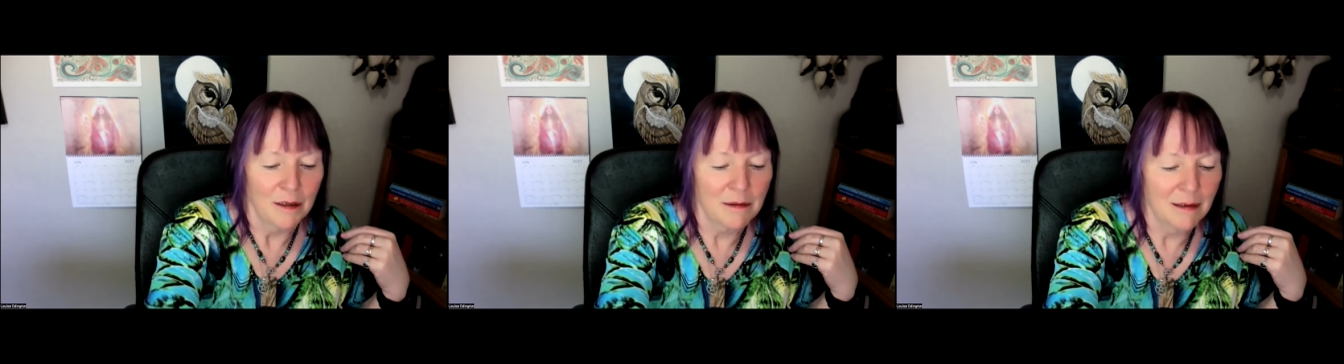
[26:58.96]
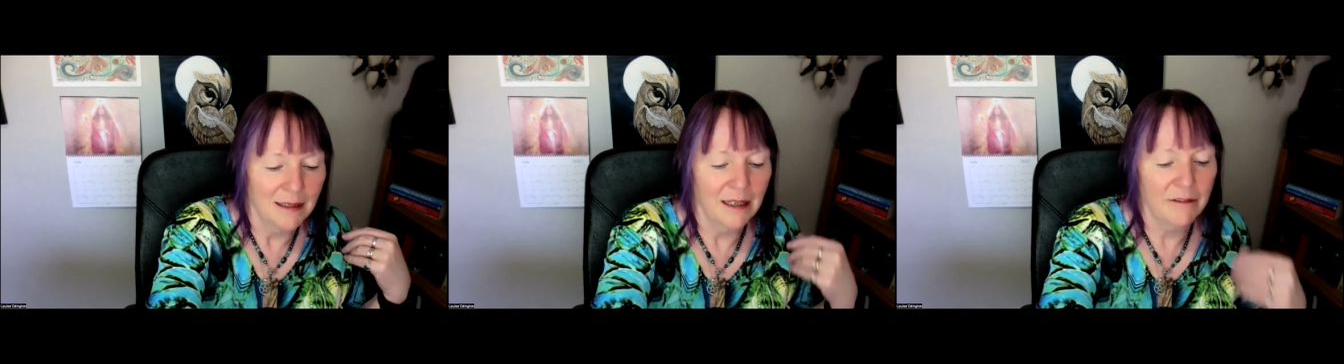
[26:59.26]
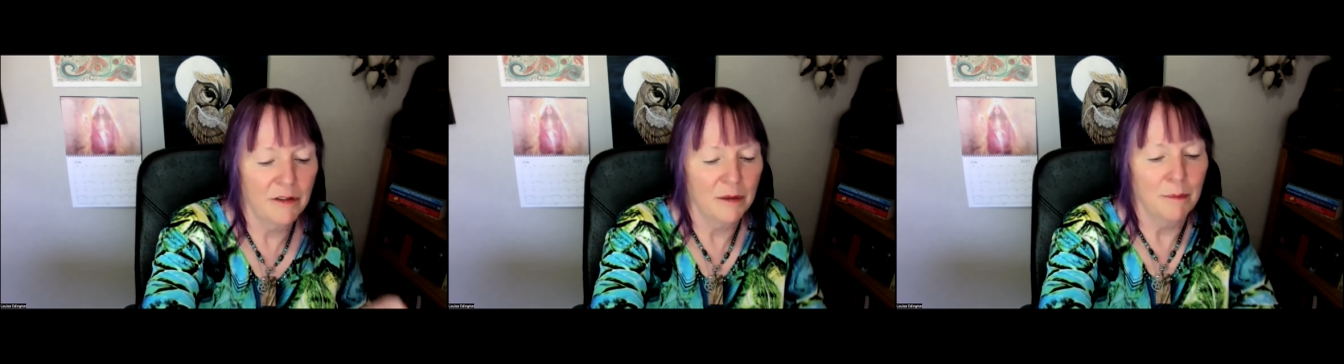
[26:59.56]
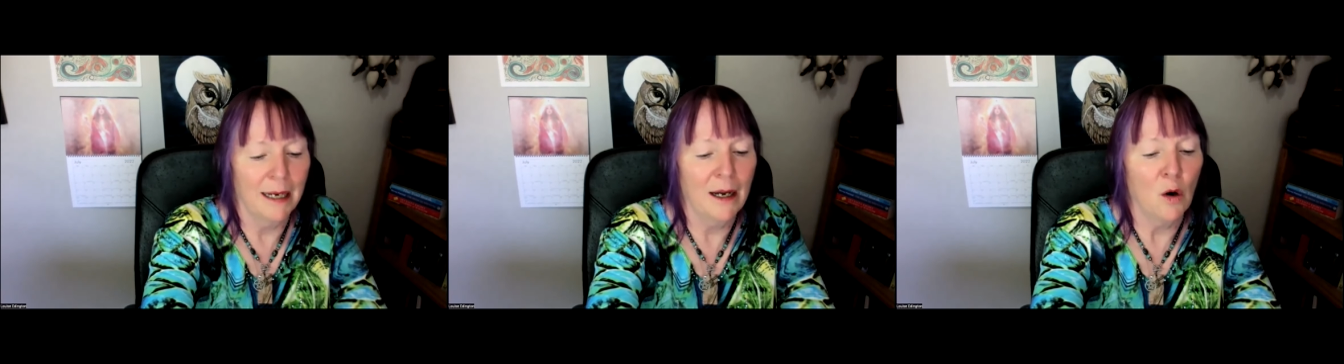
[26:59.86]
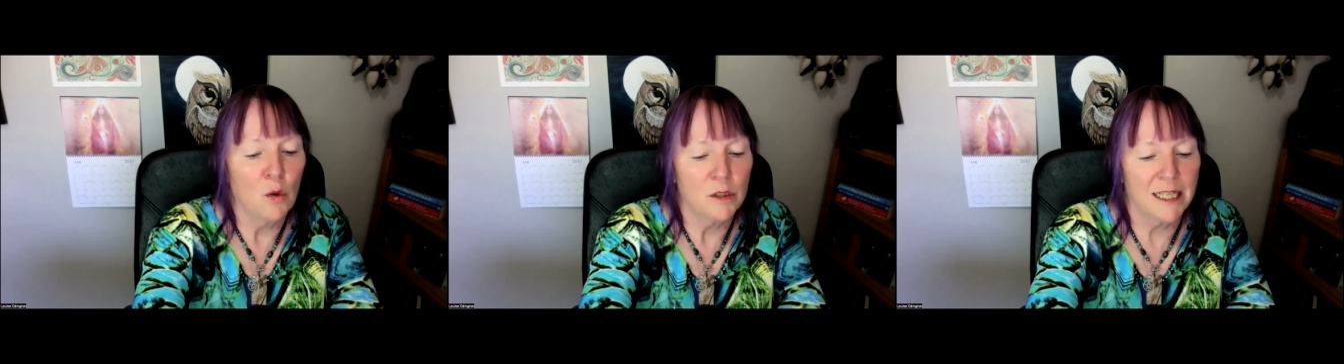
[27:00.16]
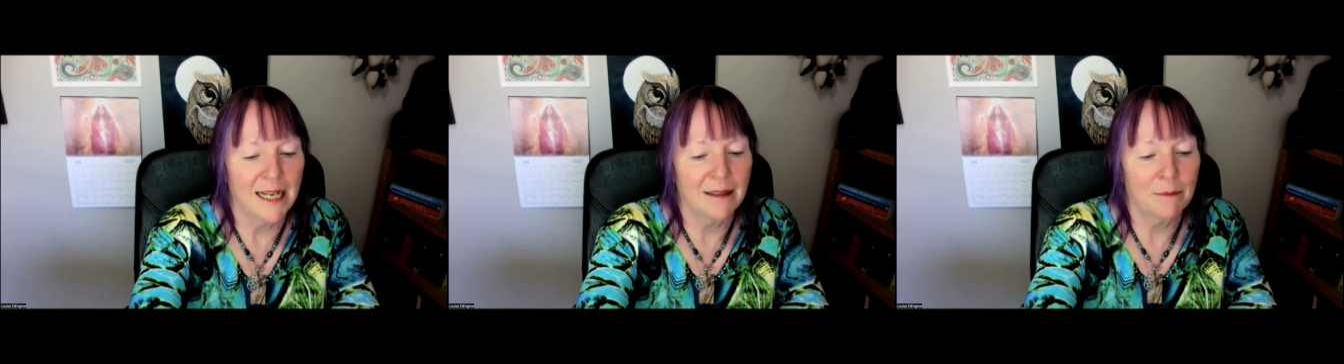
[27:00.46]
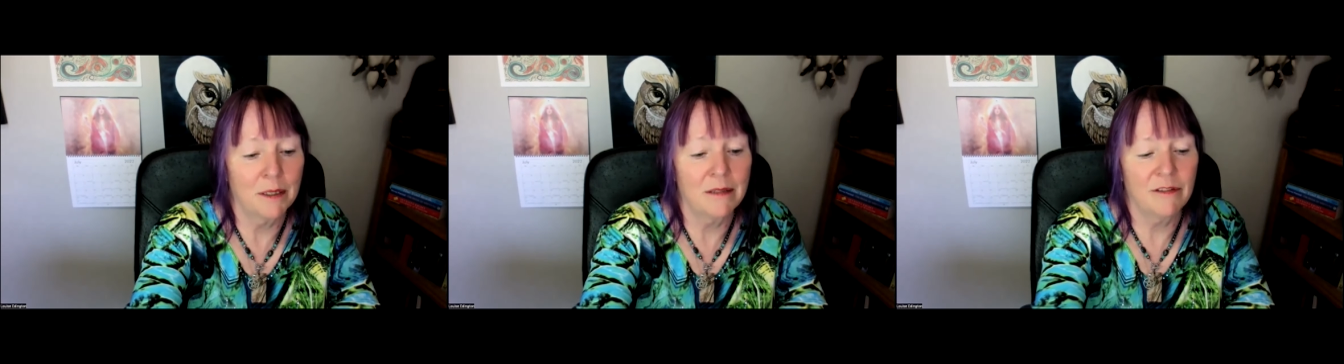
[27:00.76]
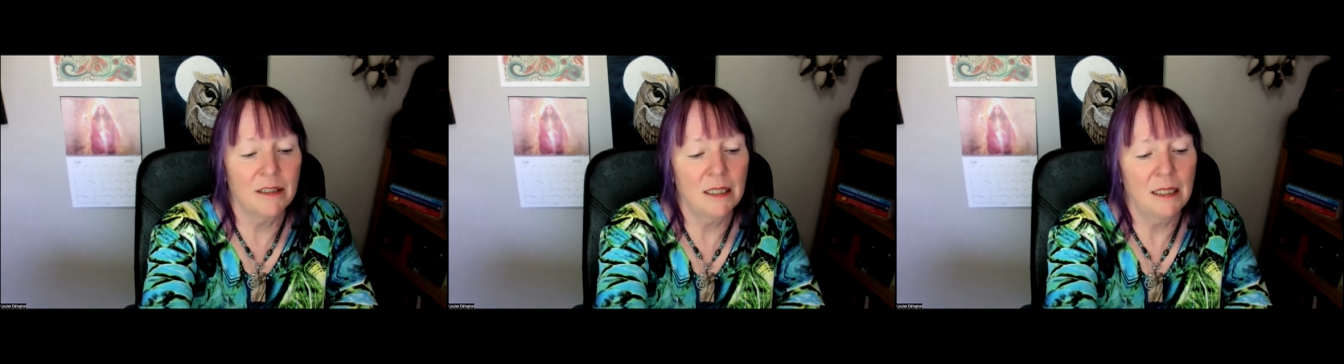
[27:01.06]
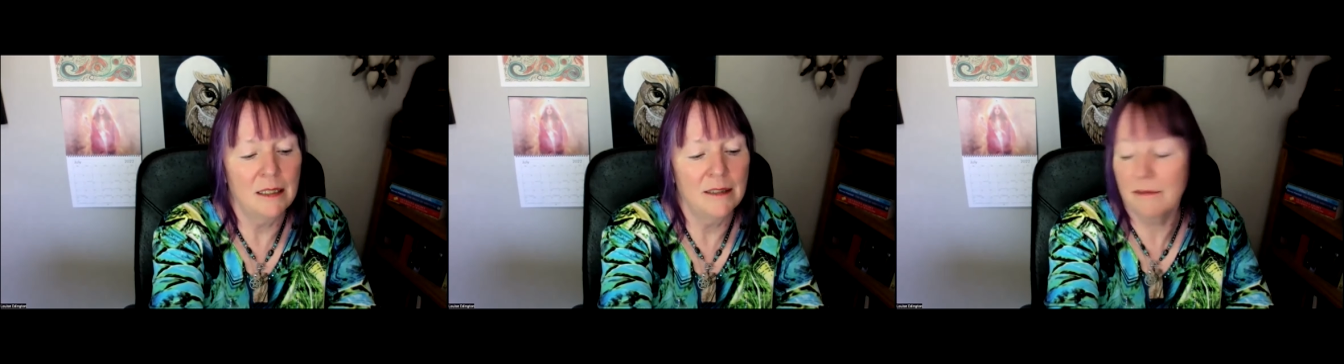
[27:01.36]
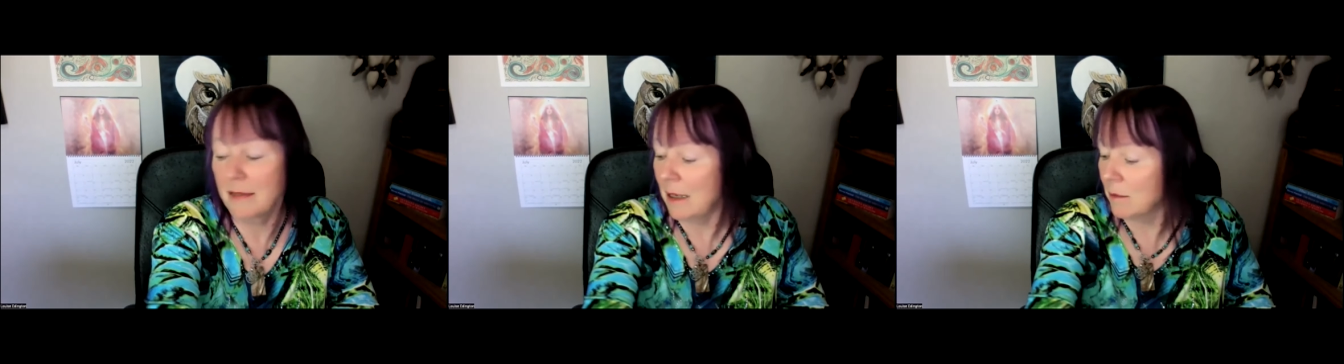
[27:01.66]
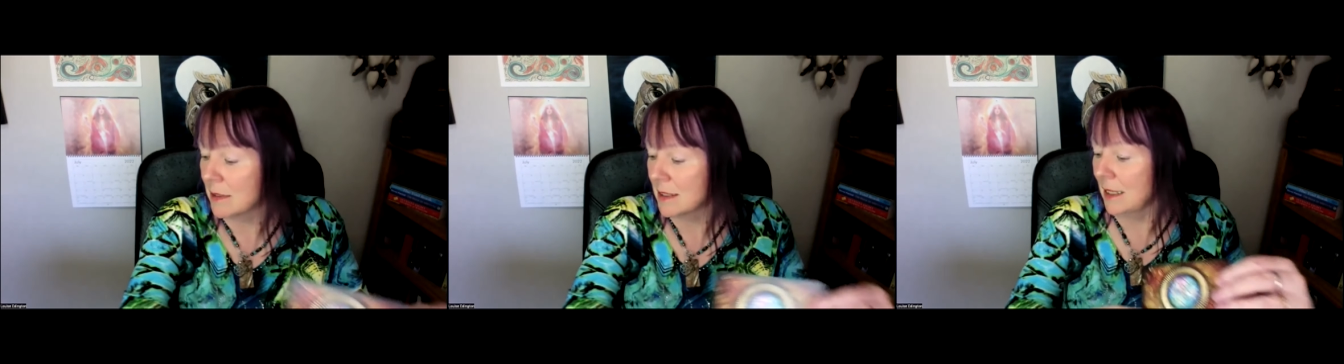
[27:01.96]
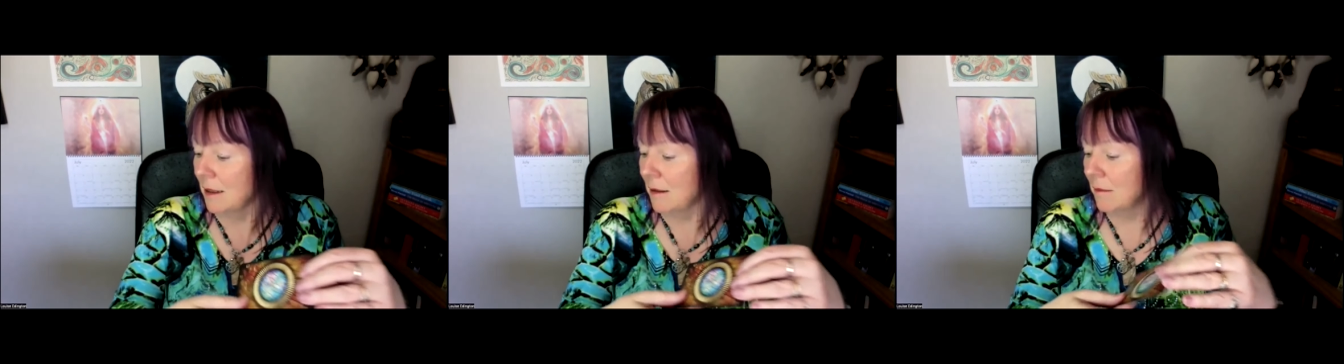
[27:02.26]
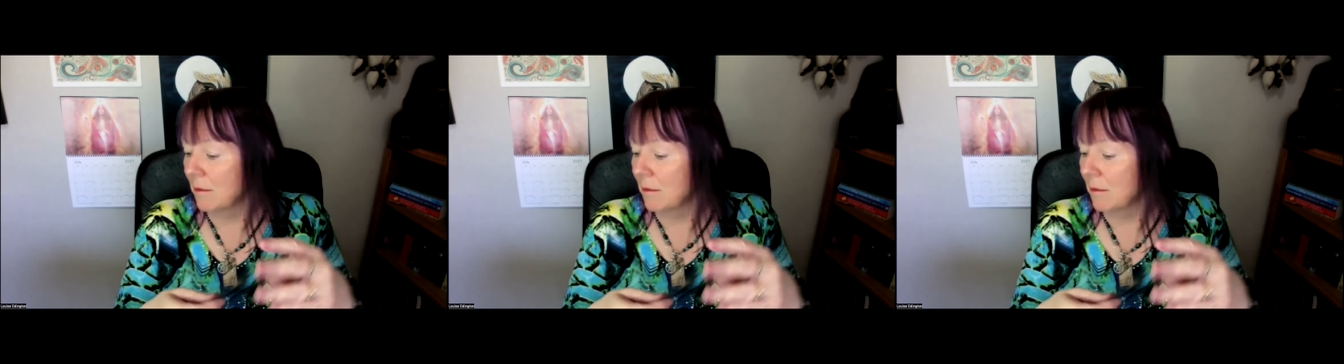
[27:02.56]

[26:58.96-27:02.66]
I gave you my old deck, but funnily enough, that was a